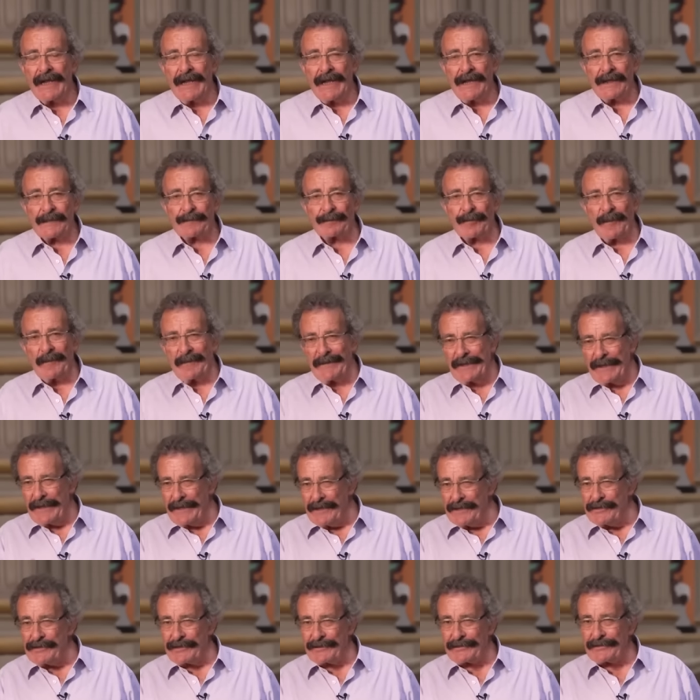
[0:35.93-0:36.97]
It's probably
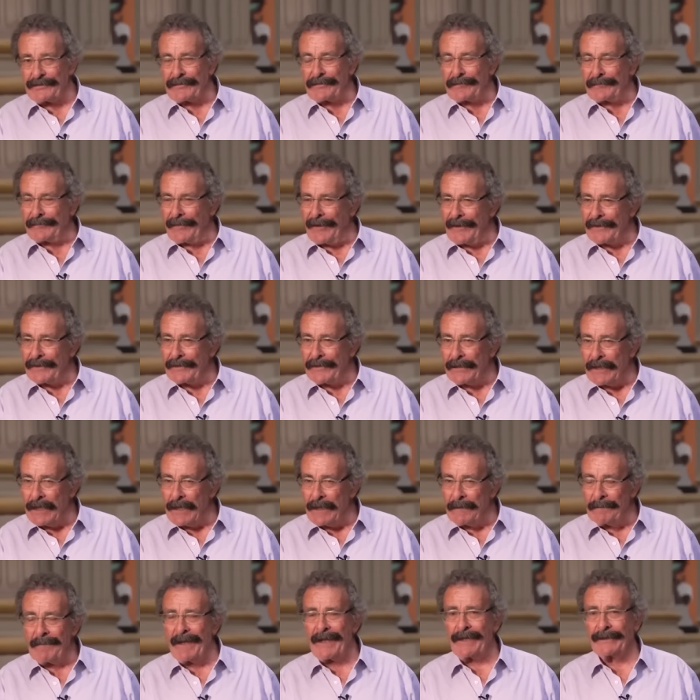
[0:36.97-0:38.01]
easier to define
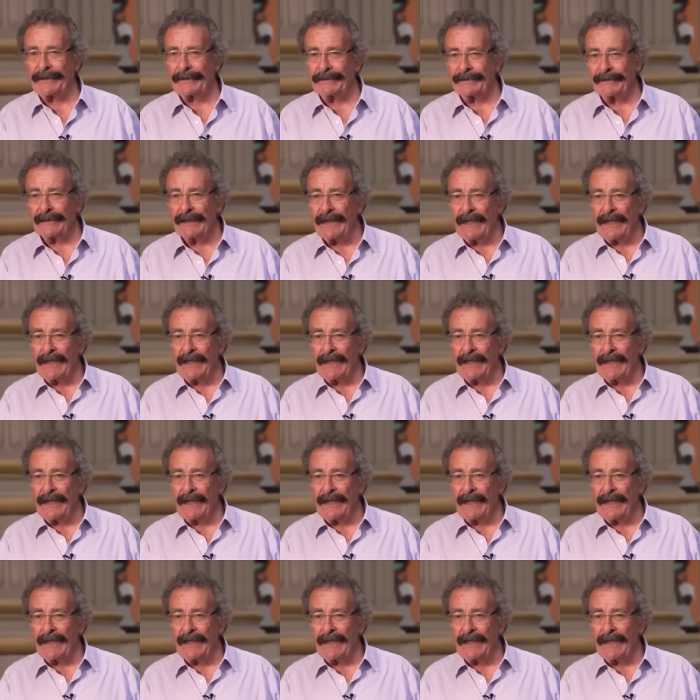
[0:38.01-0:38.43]
a male.